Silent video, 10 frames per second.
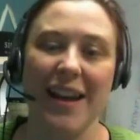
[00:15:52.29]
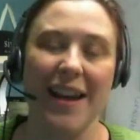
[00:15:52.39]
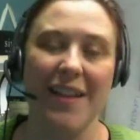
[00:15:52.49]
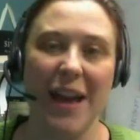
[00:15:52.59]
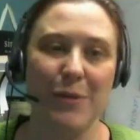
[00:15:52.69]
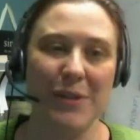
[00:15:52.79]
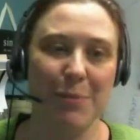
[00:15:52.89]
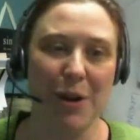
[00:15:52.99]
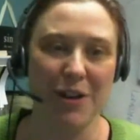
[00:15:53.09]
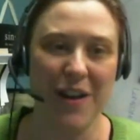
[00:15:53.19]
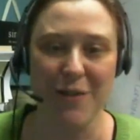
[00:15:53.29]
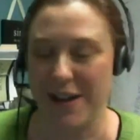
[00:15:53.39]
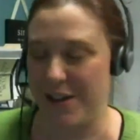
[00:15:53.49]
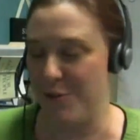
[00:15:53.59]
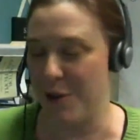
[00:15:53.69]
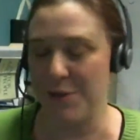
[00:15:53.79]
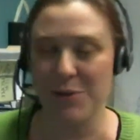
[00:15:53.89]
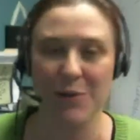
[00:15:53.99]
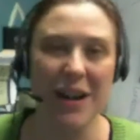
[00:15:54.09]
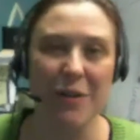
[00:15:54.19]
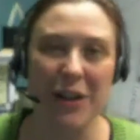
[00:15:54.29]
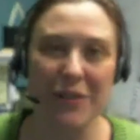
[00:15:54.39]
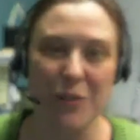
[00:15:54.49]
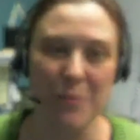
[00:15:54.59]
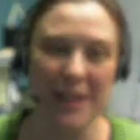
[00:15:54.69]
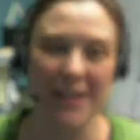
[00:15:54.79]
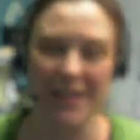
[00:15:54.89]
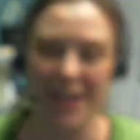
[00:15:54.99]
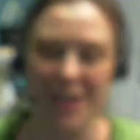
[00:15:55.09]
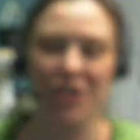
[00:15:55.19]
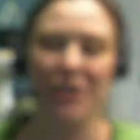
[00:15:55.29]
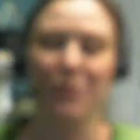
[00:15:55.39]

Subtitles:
And that was part of how I knew I was recovering from my concussion,